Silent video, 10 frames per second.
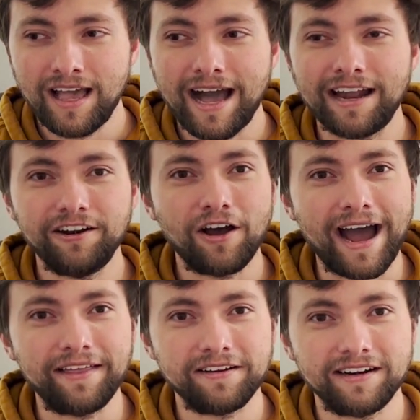I don't know
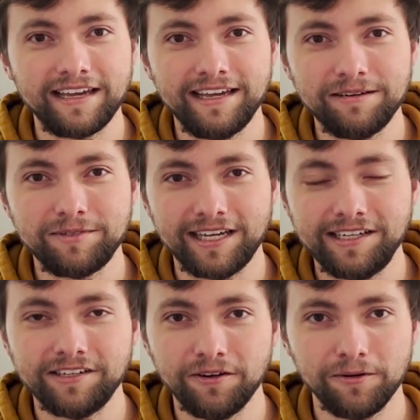how they're going to get him to
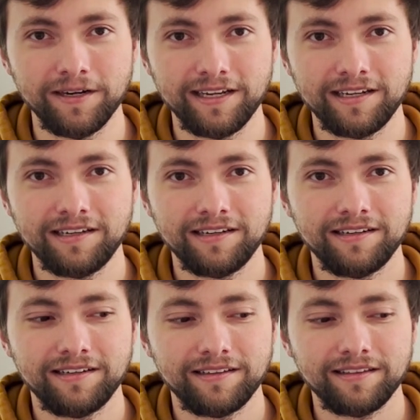Itadori
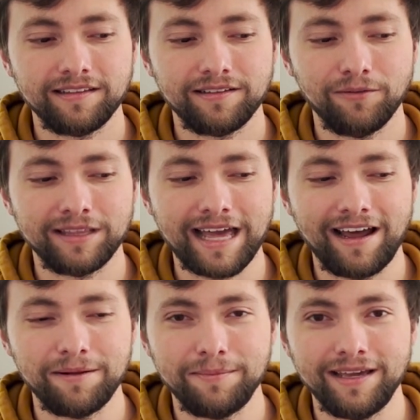
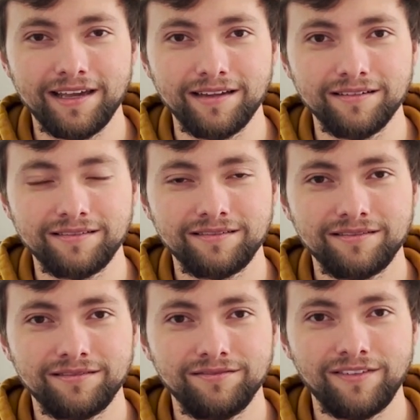without it being
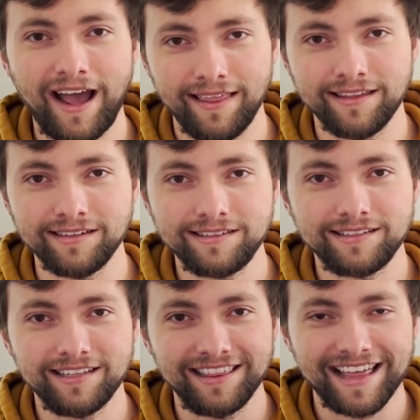violent.
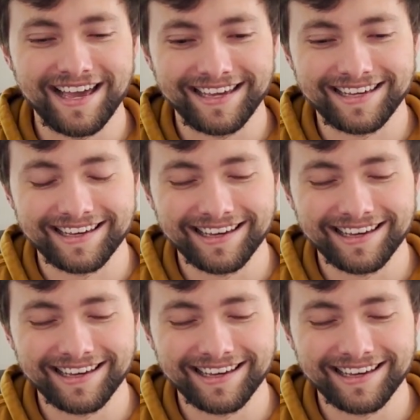Like,